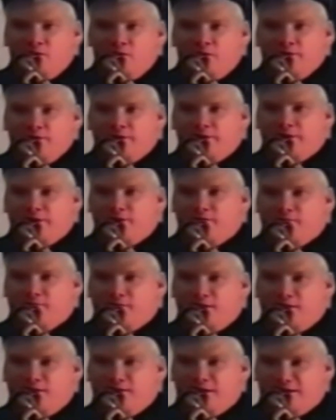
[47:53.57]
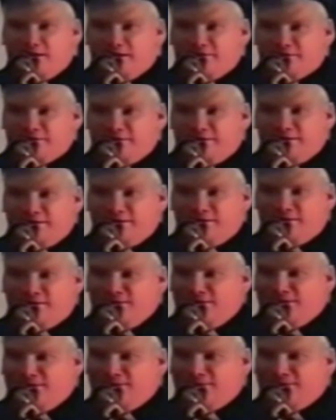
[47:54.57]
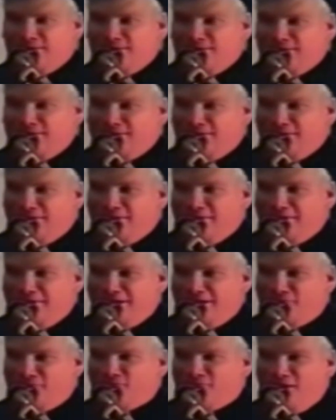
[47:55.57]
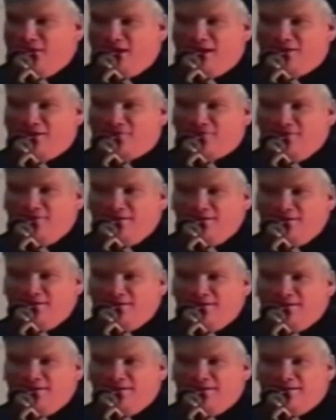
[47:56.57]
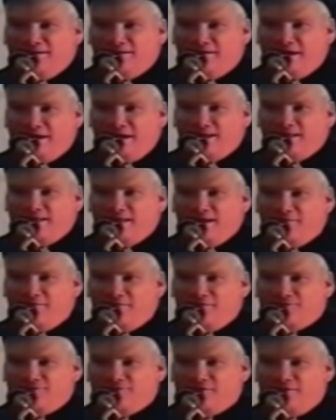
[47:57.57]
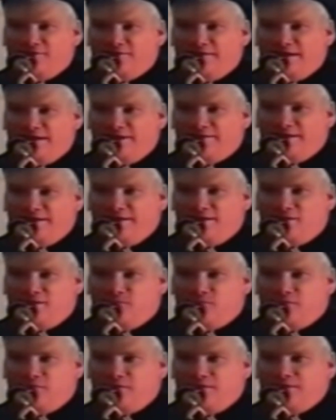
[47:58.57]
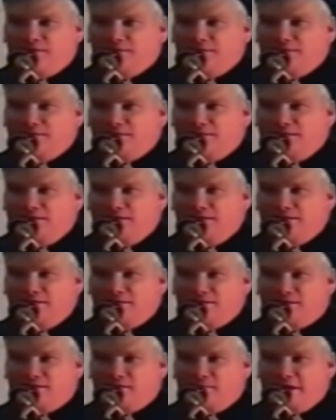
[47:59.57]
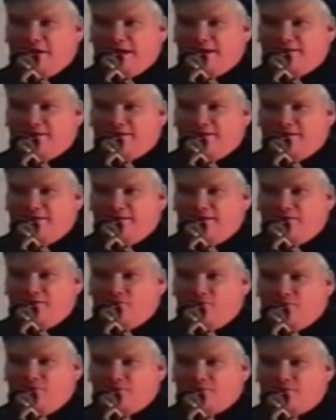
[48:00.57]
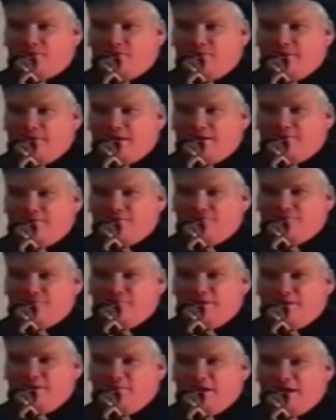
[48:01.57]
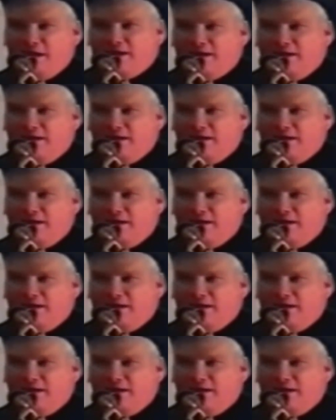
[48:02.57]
No wonder your uh, luggage uh, uh, uh, gets lost. There are eight levels underneath the airport uh, tarmac there, end quote tarmac or cement